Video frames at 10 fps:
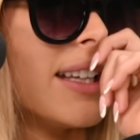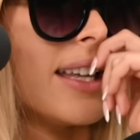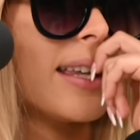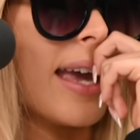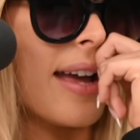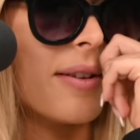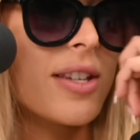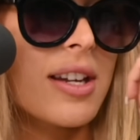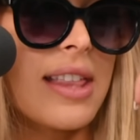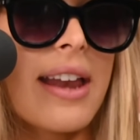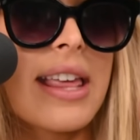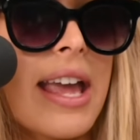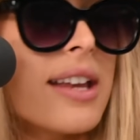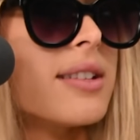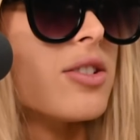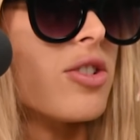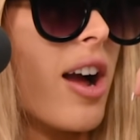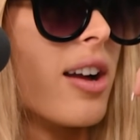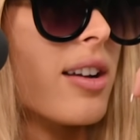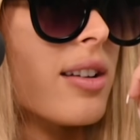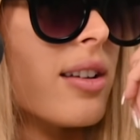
Yeah, it was good. They had Kane's truck.